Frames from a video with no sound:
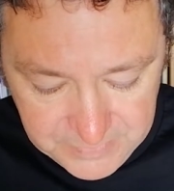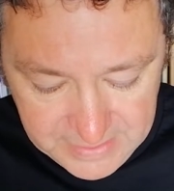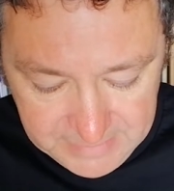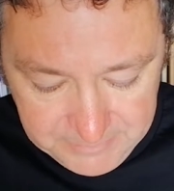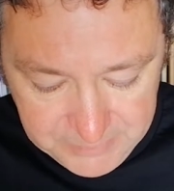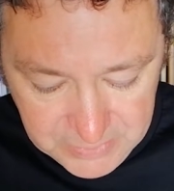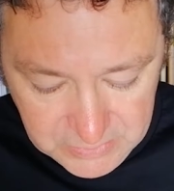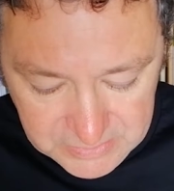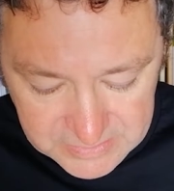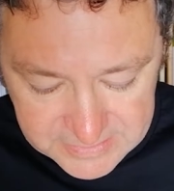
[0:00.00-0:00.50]

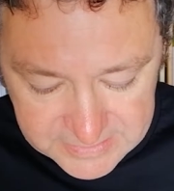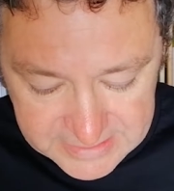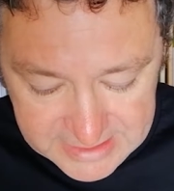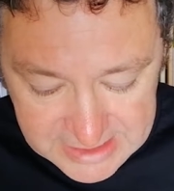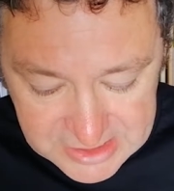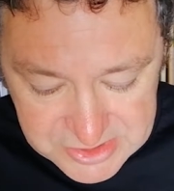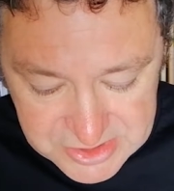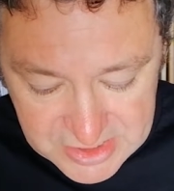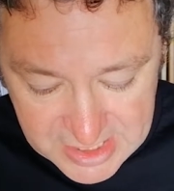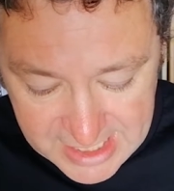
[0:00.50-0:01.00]
But
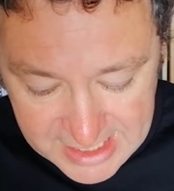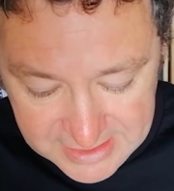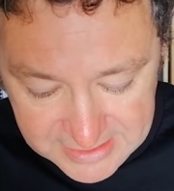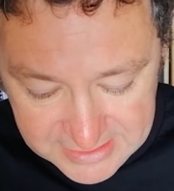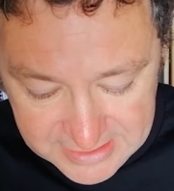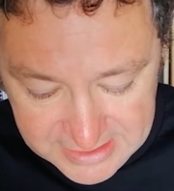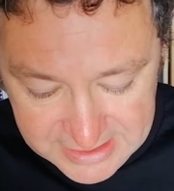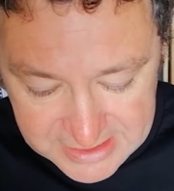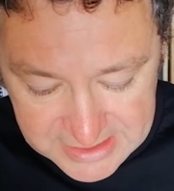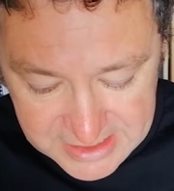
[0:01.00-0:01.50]
linked to that,
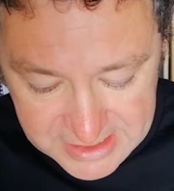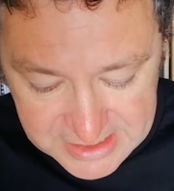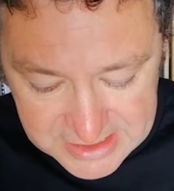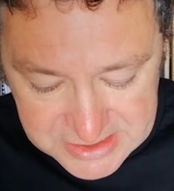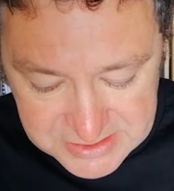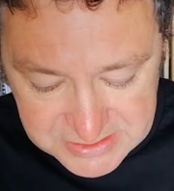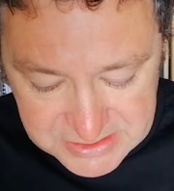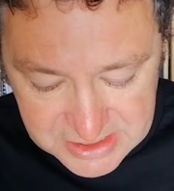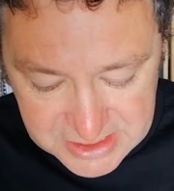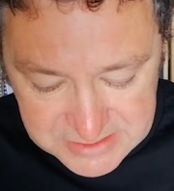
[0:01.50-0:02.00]

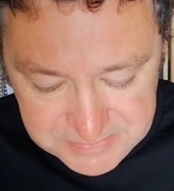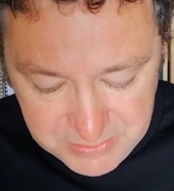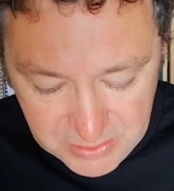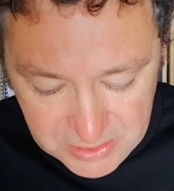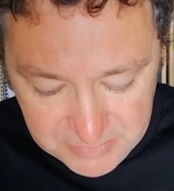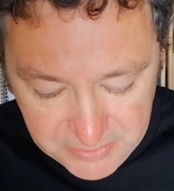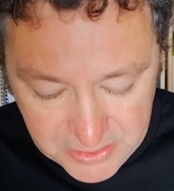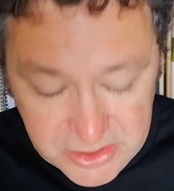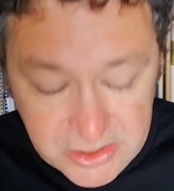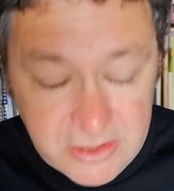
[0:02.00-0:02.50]
it's part
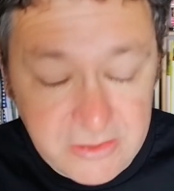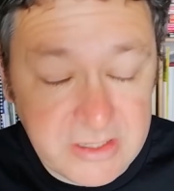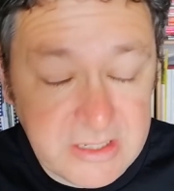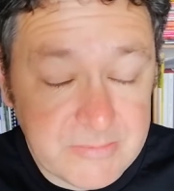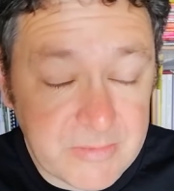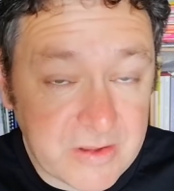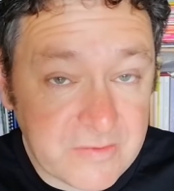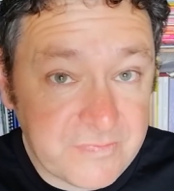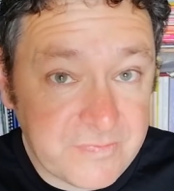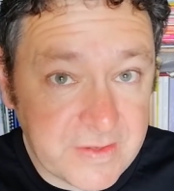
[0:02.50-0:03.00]
of my uni,
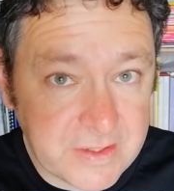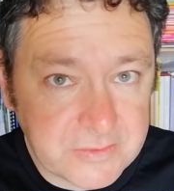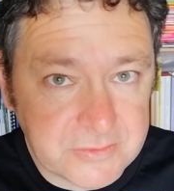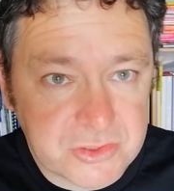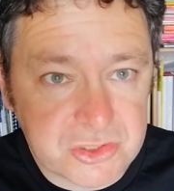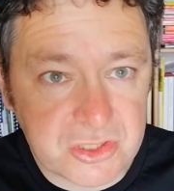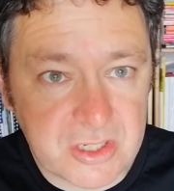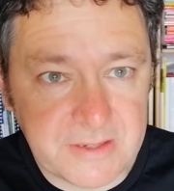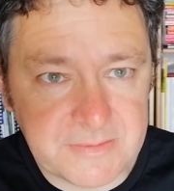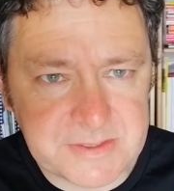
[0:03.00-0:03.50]
my field
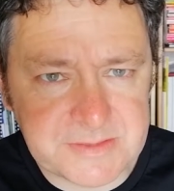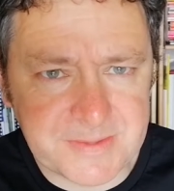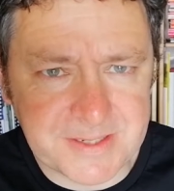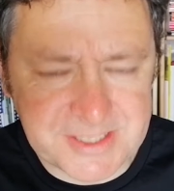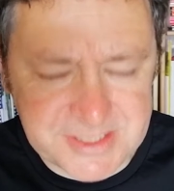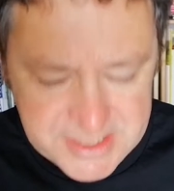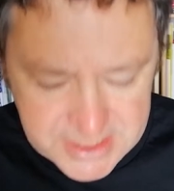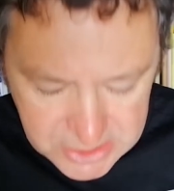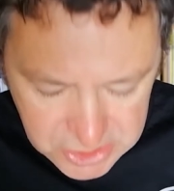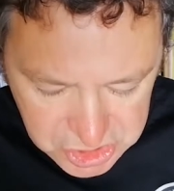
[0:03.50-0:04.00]
trips, my
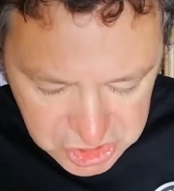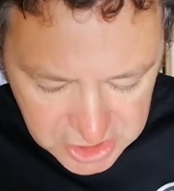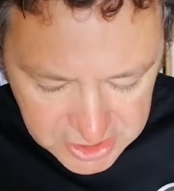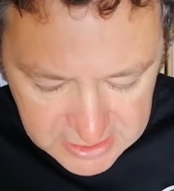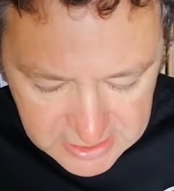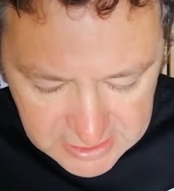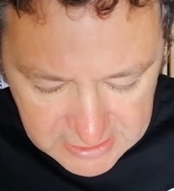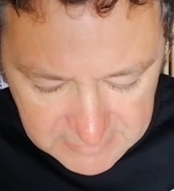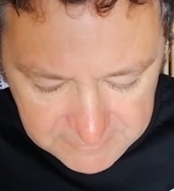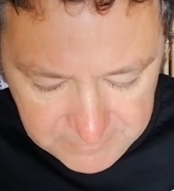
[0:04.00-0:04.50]
teaching,
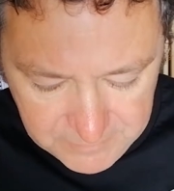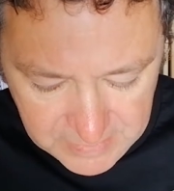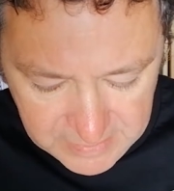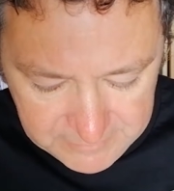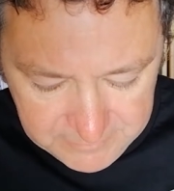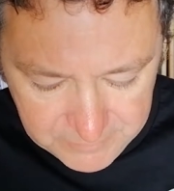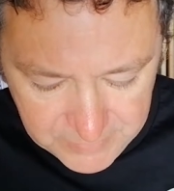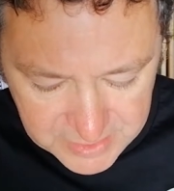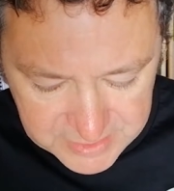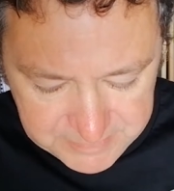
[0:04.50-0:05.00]

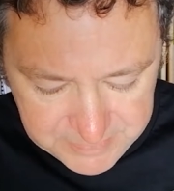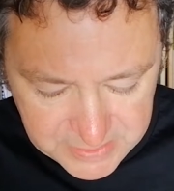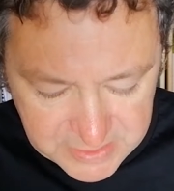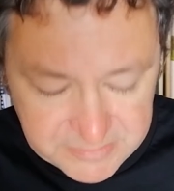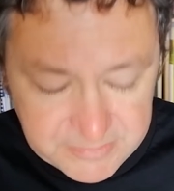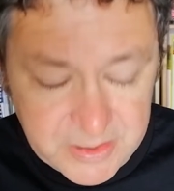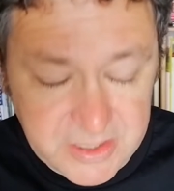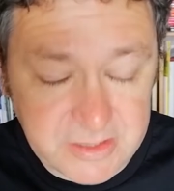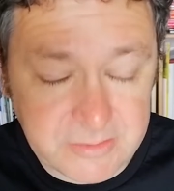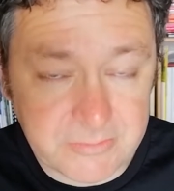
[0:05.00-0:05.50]
part
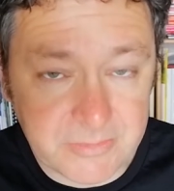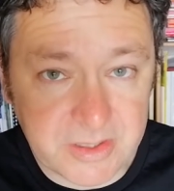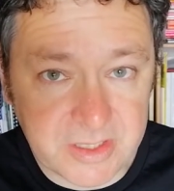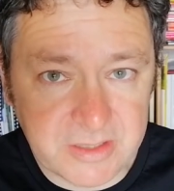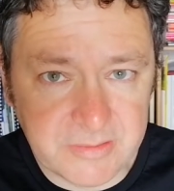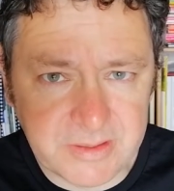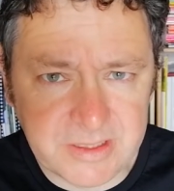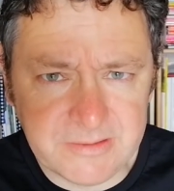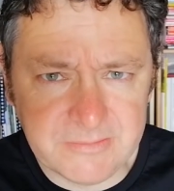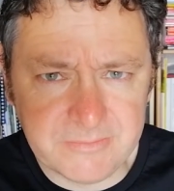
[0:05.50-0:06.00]
of
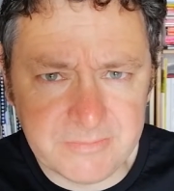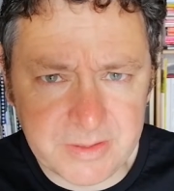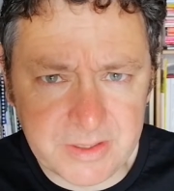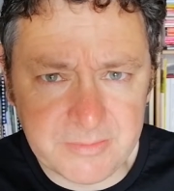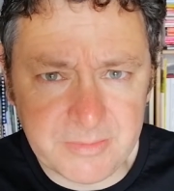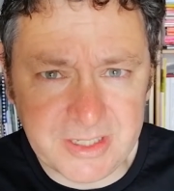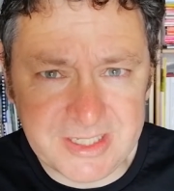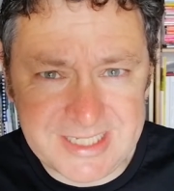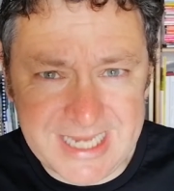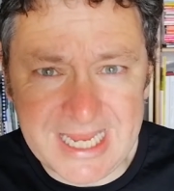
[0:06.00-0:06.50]

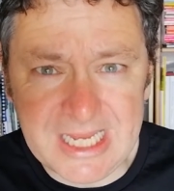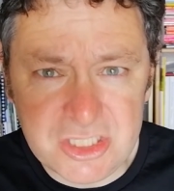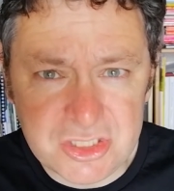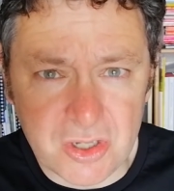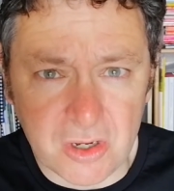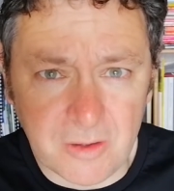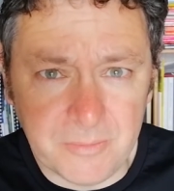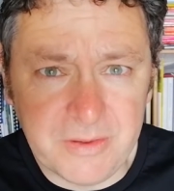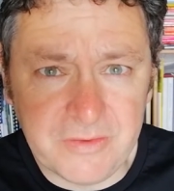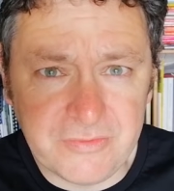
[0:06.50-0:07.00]
my day
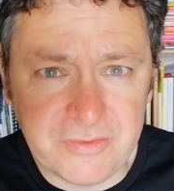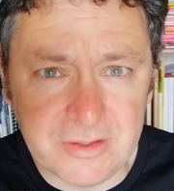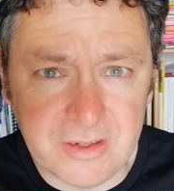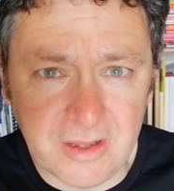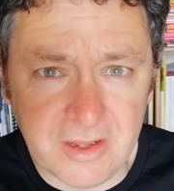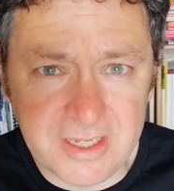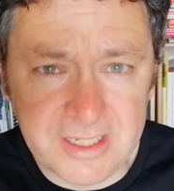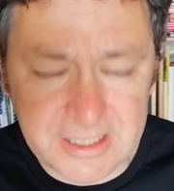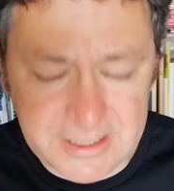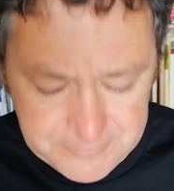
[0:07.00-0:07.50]
job, if you
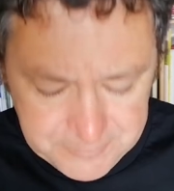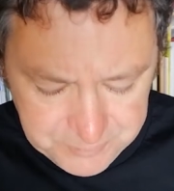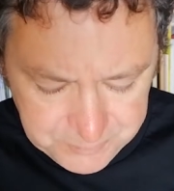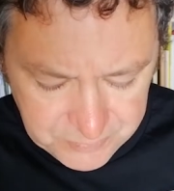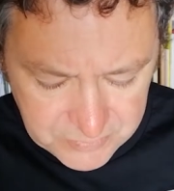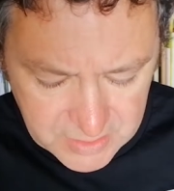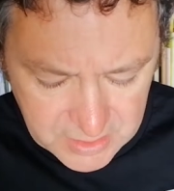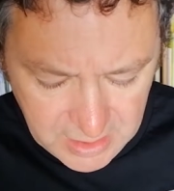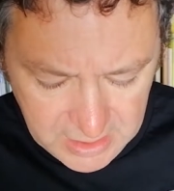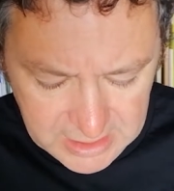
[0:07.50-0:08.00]
like.
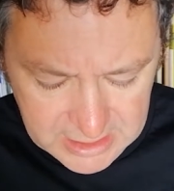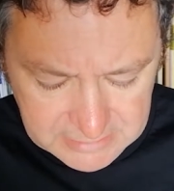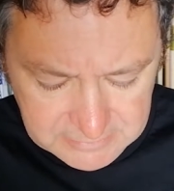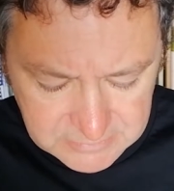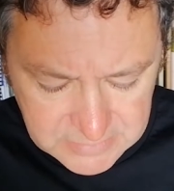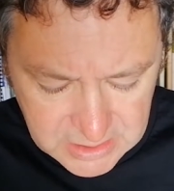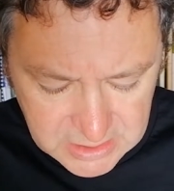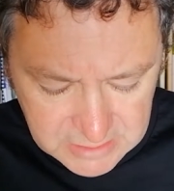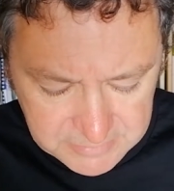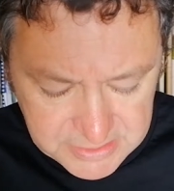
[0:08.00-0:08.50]

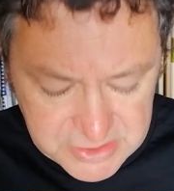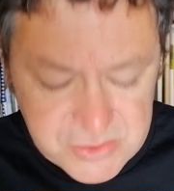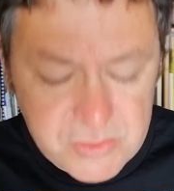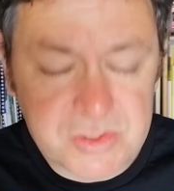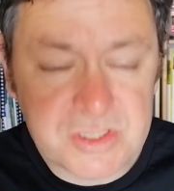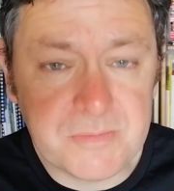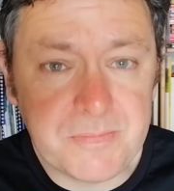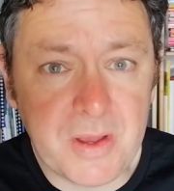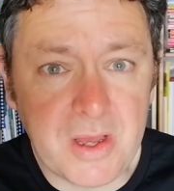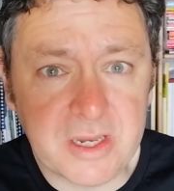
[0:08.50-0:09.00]
But it's
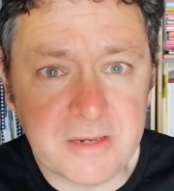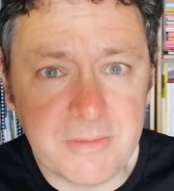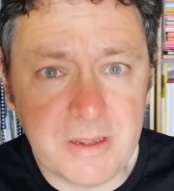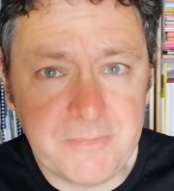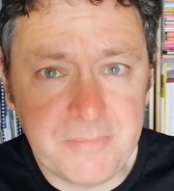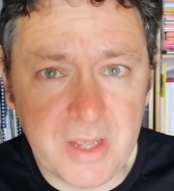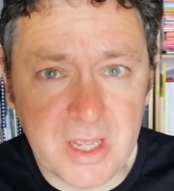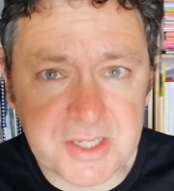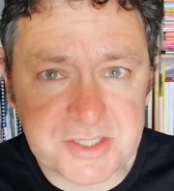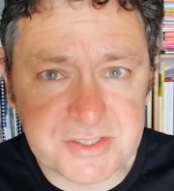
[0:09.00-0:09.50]
also part of my
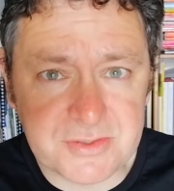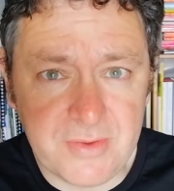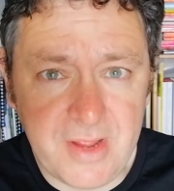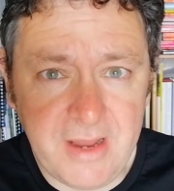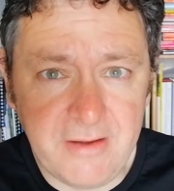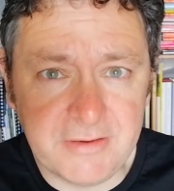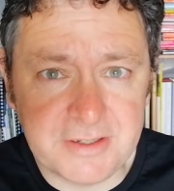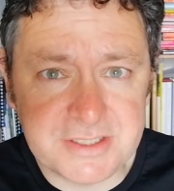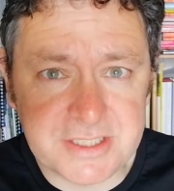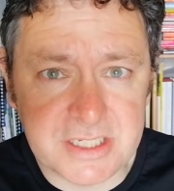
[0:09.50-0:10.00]
personal
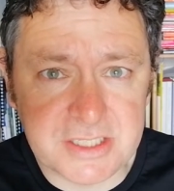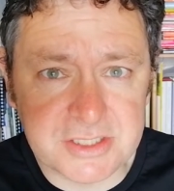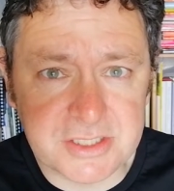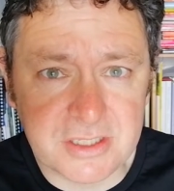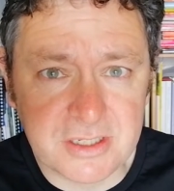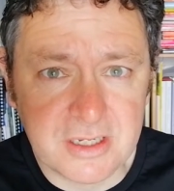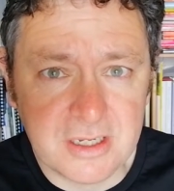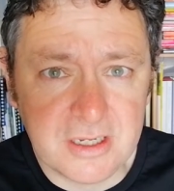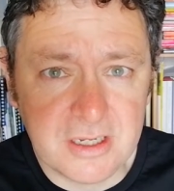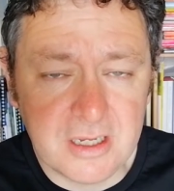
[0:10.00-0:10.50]
heritage.
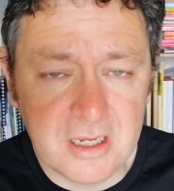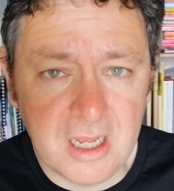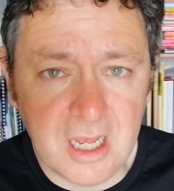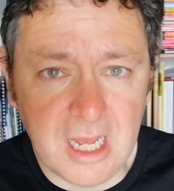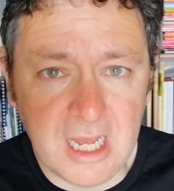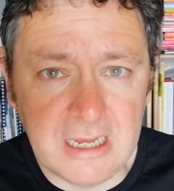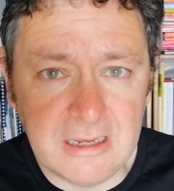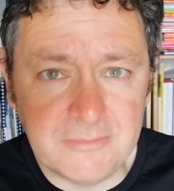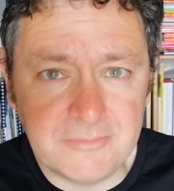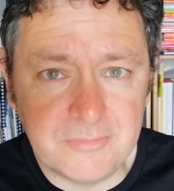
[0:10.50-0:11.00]

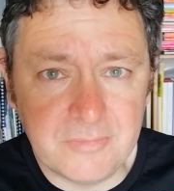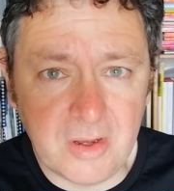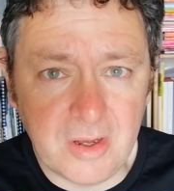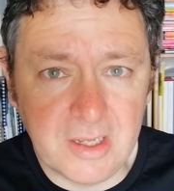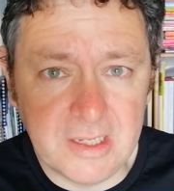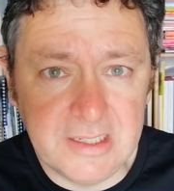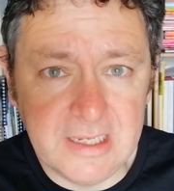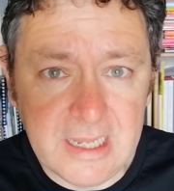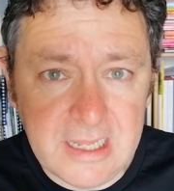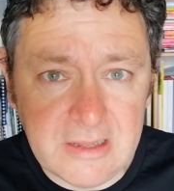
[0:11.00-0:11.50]

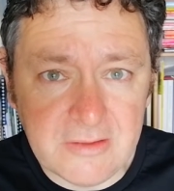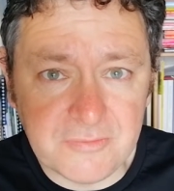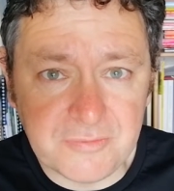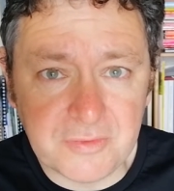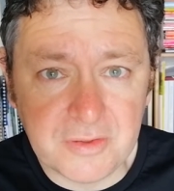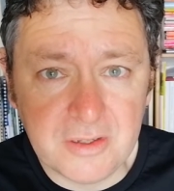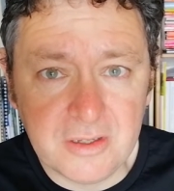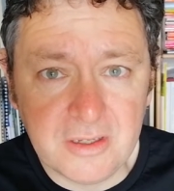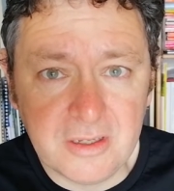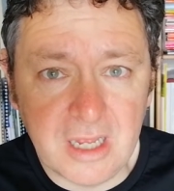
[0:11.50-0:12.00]
I live
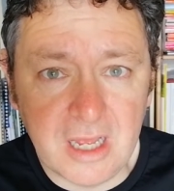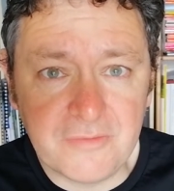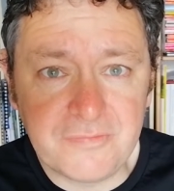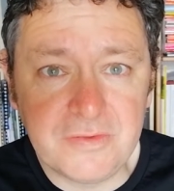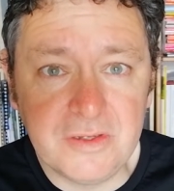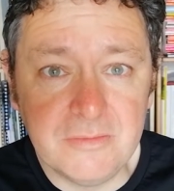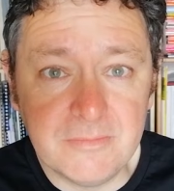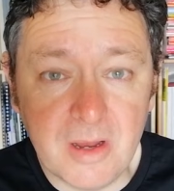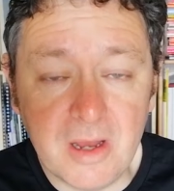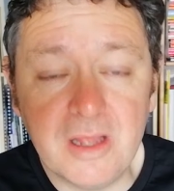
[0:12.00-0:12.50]
a
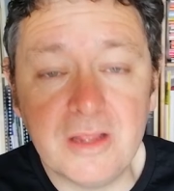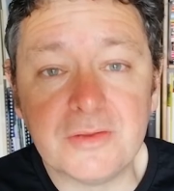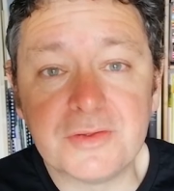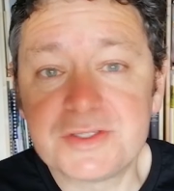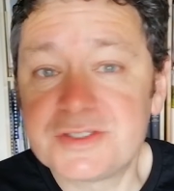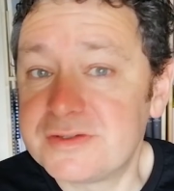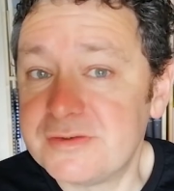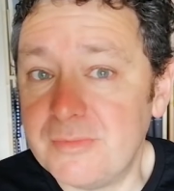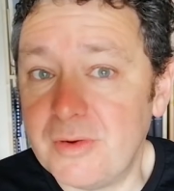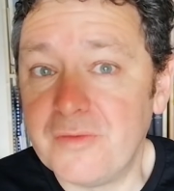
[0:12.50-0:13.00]
few
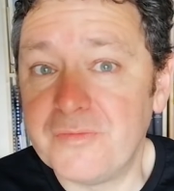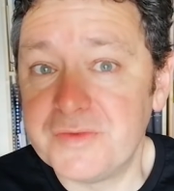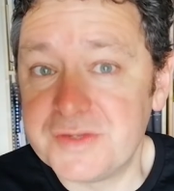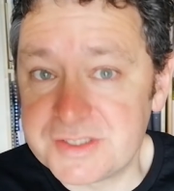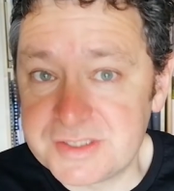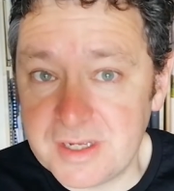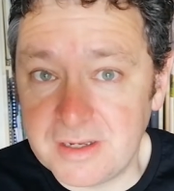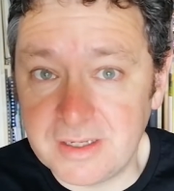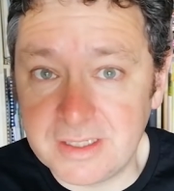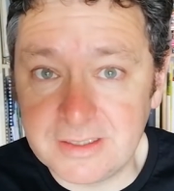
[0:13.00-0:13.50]
miles from Offa's
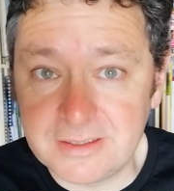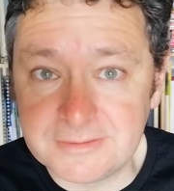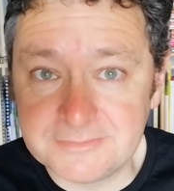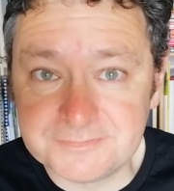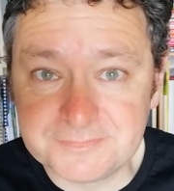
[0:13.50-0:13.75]
Dyke.